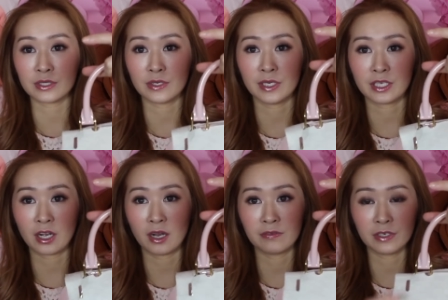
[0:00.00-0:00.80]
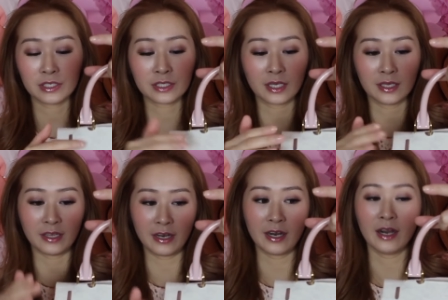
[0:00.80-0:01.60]
so it covers
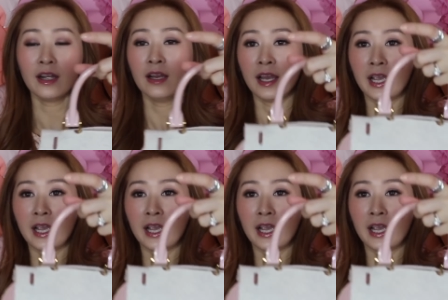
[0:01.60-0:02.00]
there